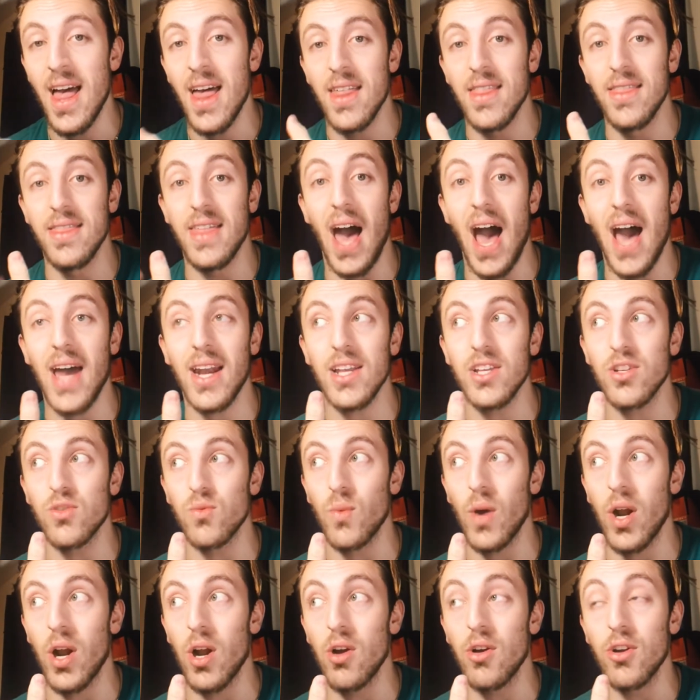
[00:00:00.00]
that is
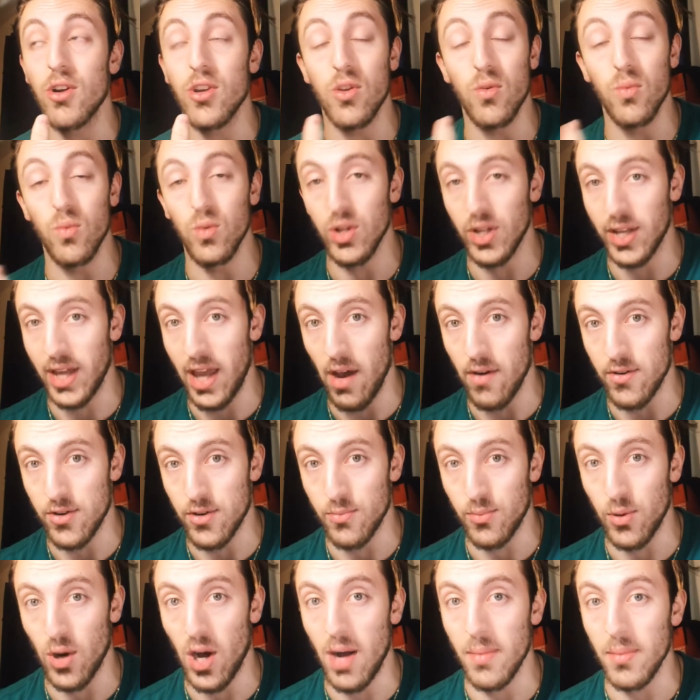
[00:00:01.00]
where you will encounter
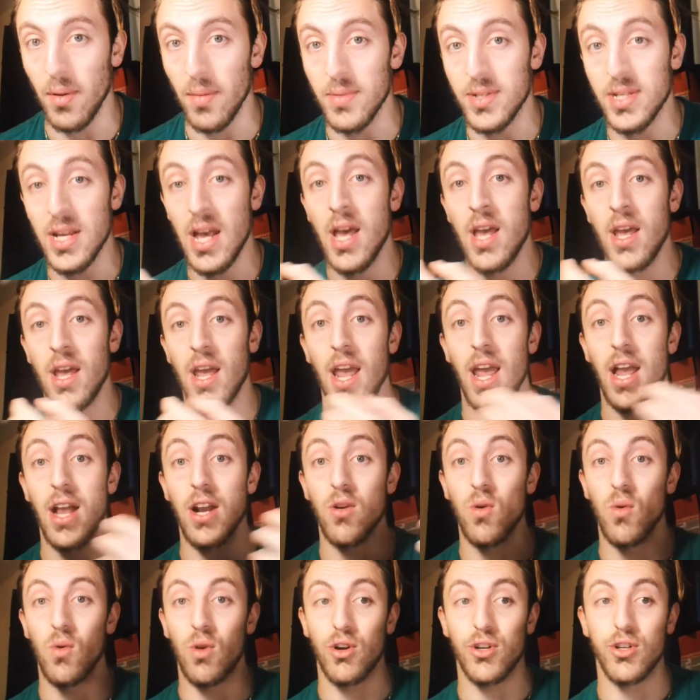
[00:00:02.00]
problems. In
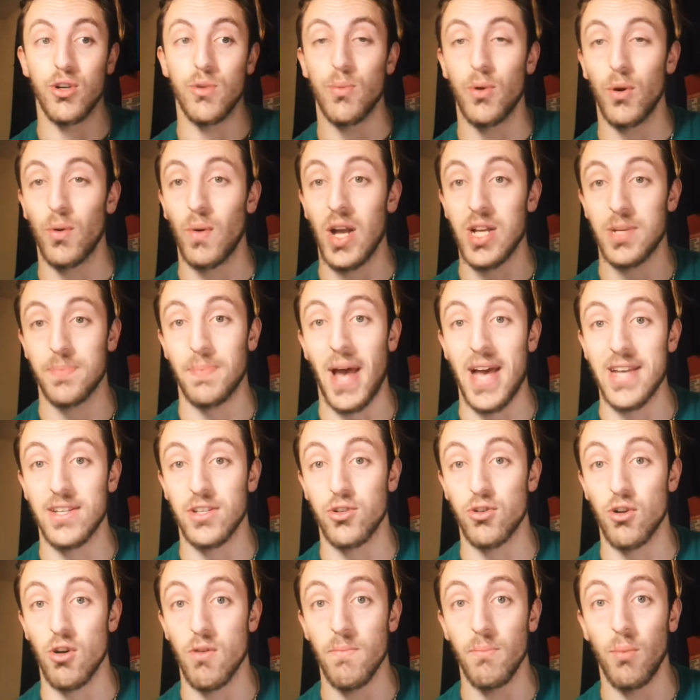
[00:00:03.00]
order to progress past a
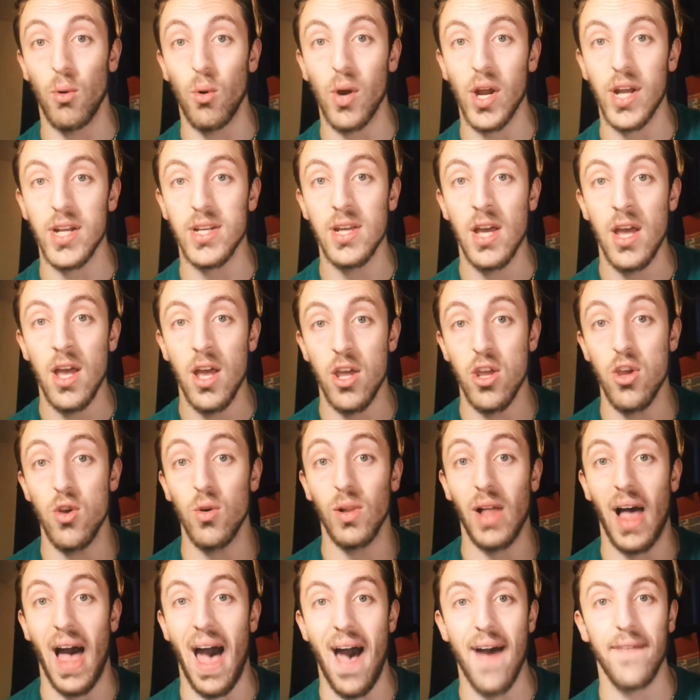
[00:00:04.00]
certain point,
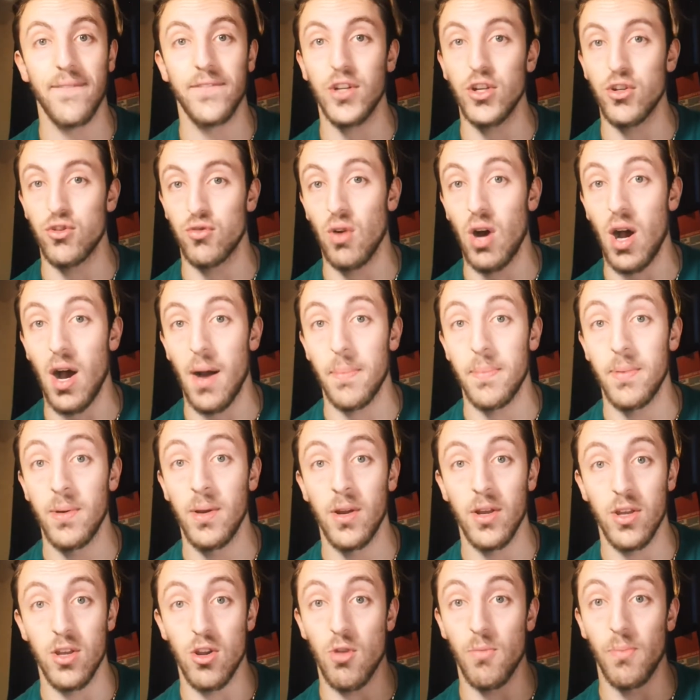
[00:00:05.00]
you'll have to drop
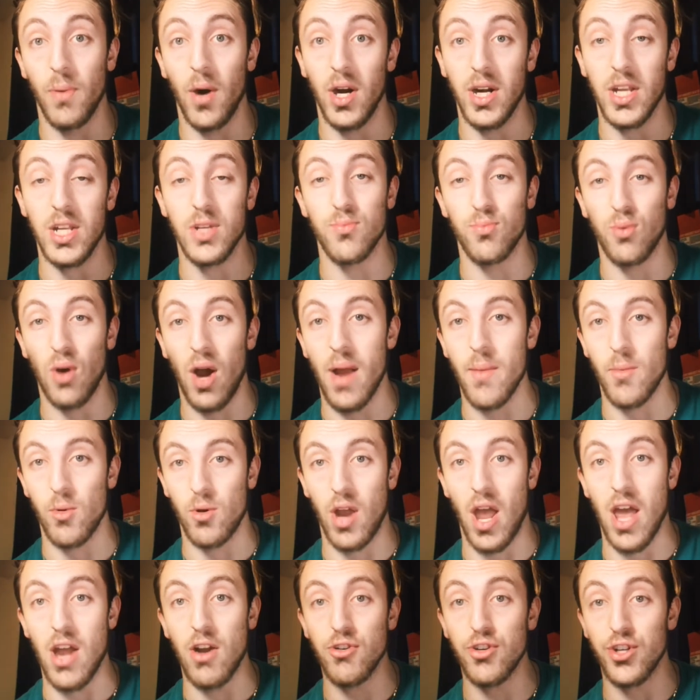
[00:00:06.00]
your body's primary
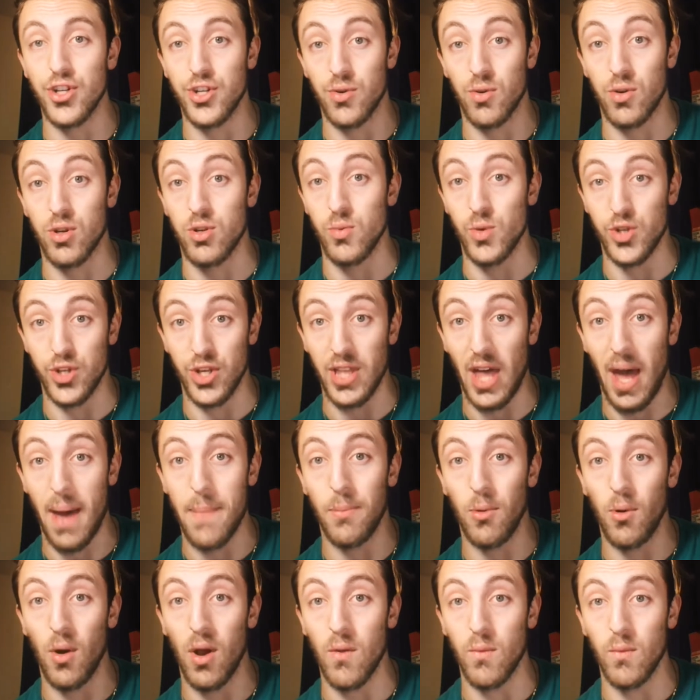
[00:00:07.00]
energy source, which at that
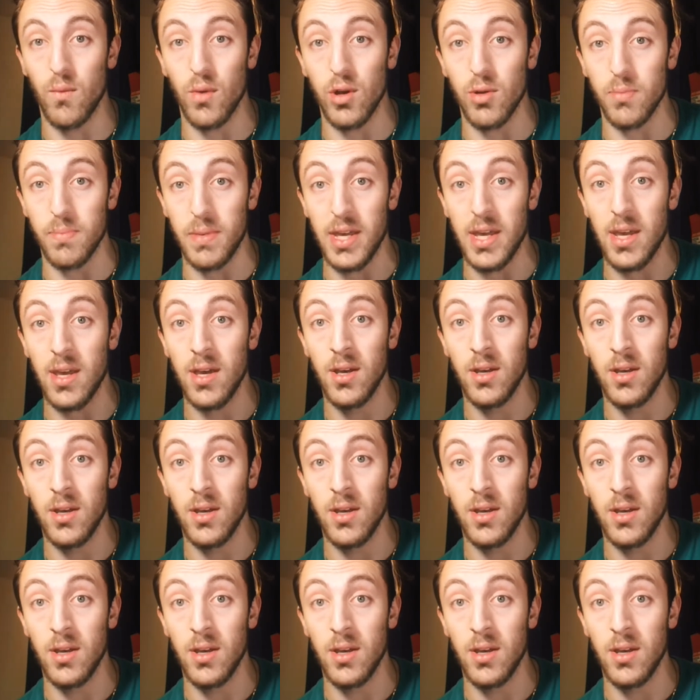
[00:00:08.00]
point will be